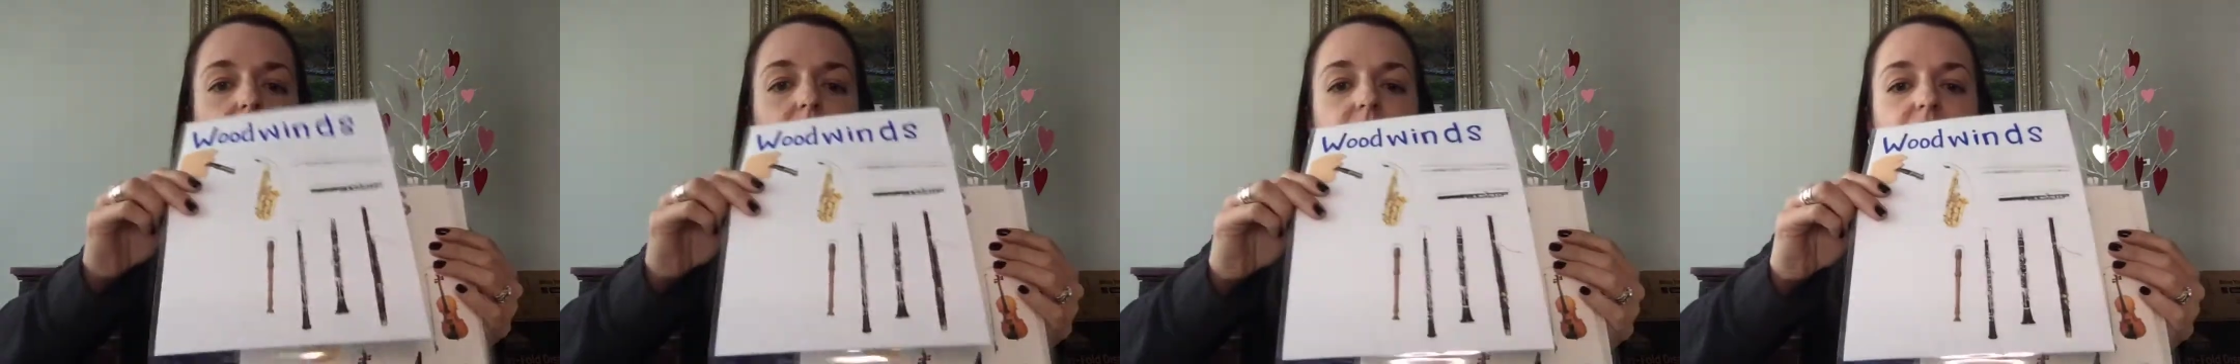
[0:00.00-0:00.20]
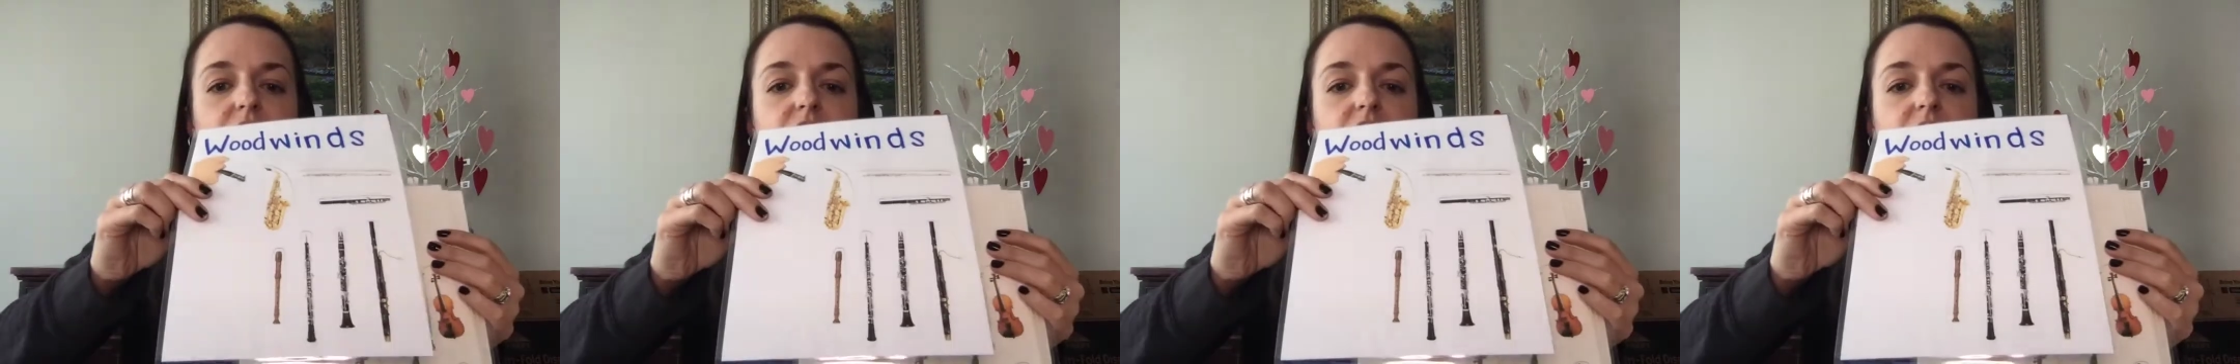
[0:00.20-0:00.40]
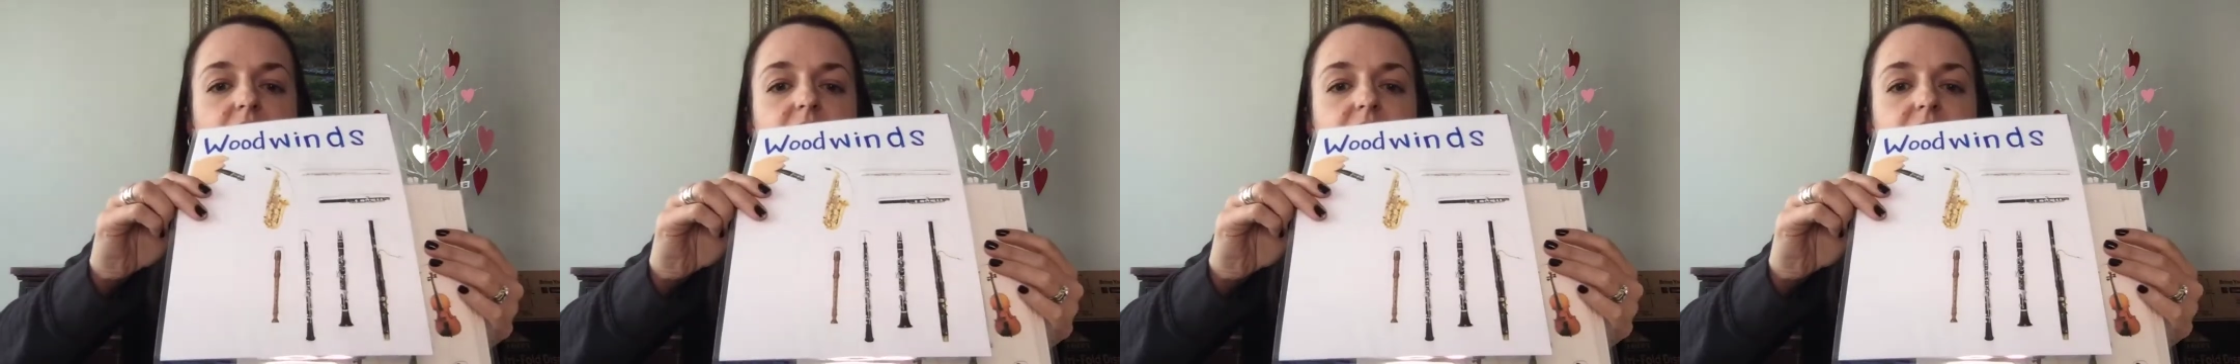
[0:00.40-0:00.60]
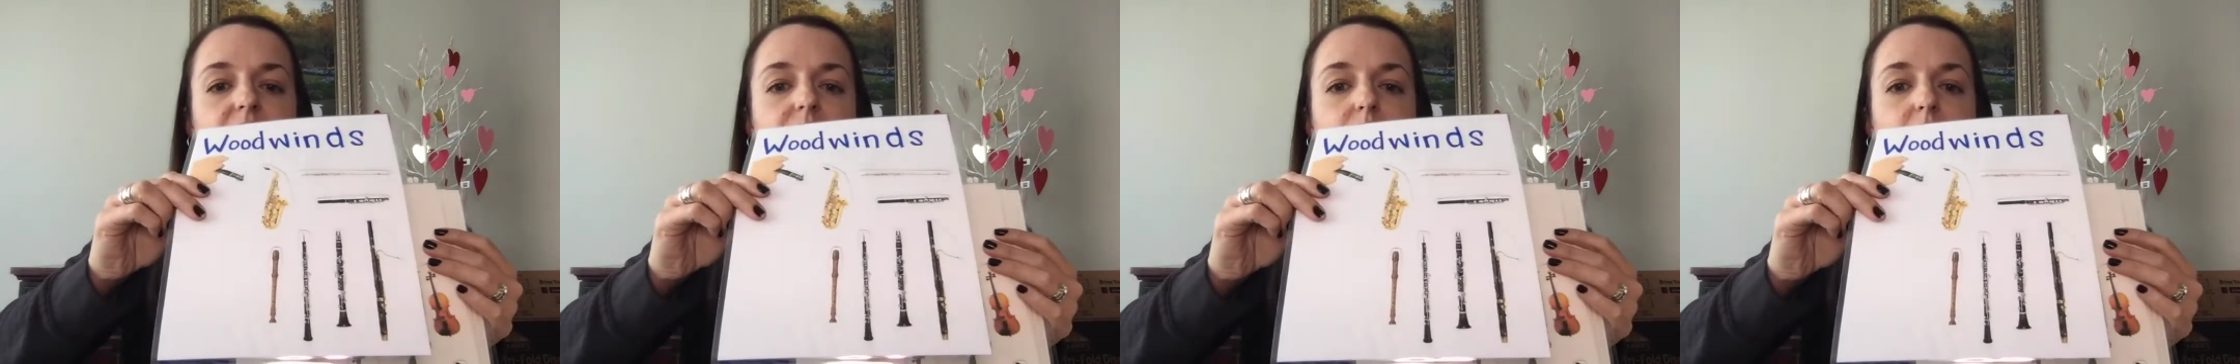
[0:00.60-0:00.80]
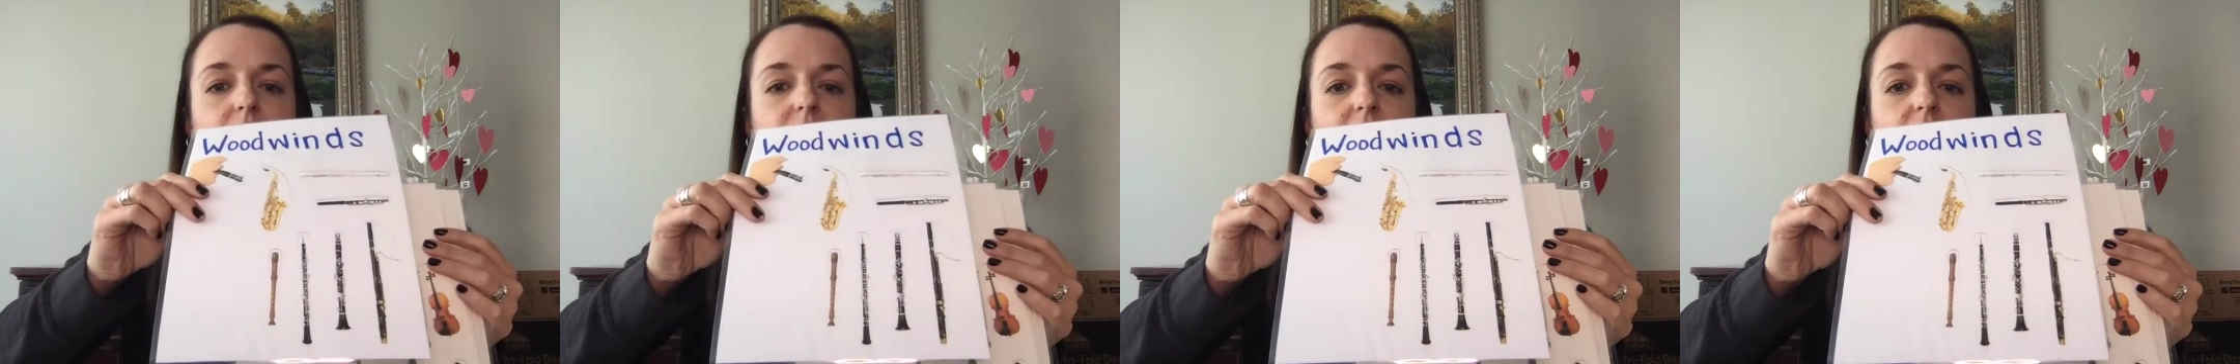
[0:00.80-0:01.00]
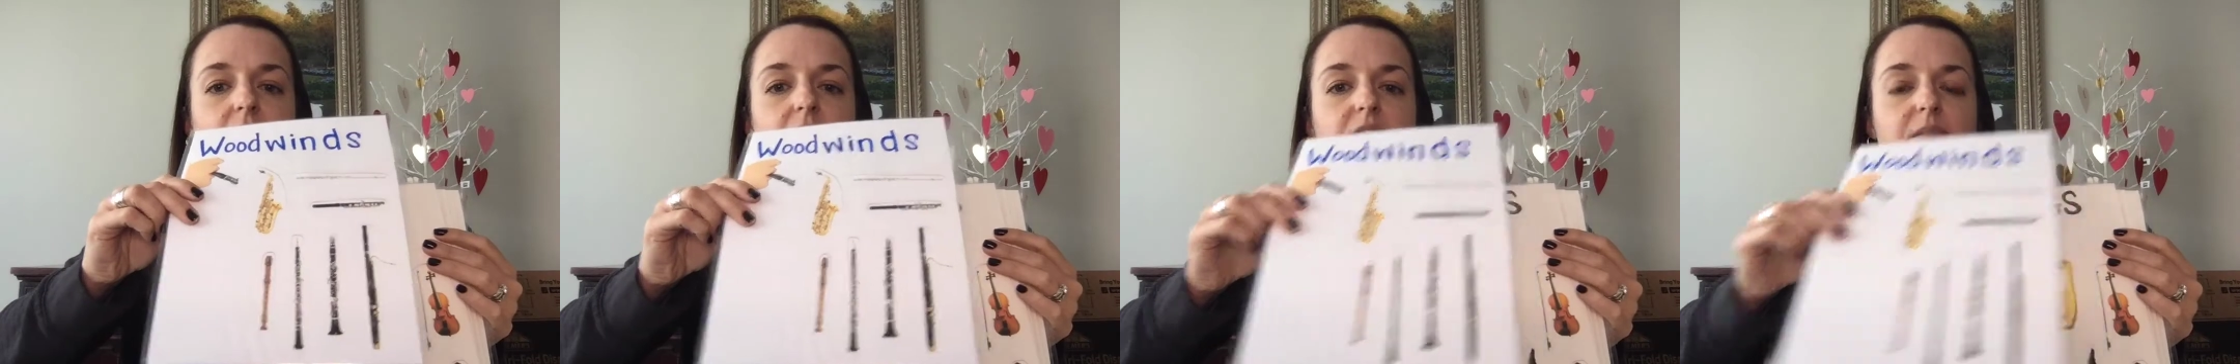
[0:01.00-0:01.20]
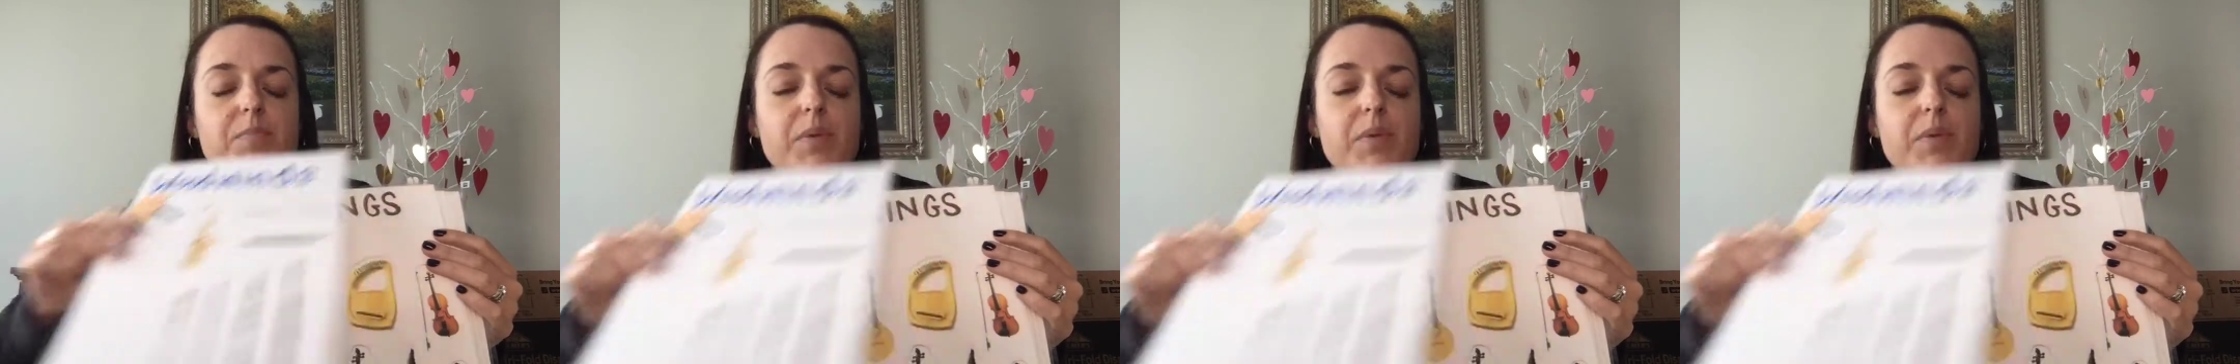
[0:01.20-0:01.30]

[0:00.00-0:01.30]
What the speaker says: sheets where I've got